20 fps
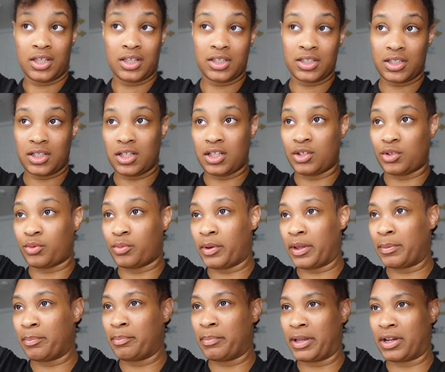it's a little
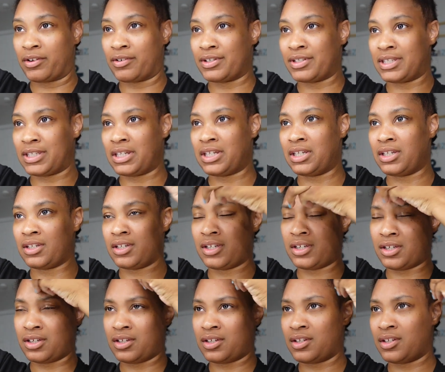embarrassing,
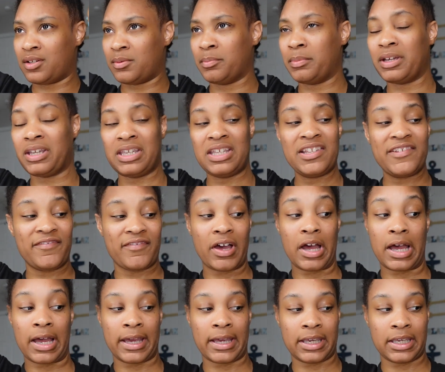but he's
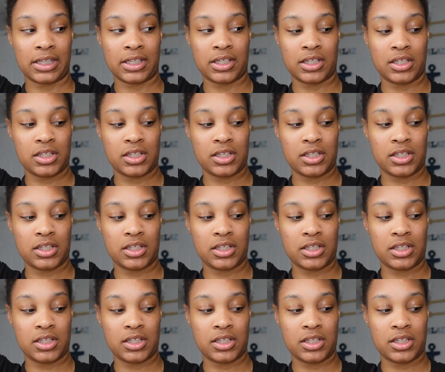fine.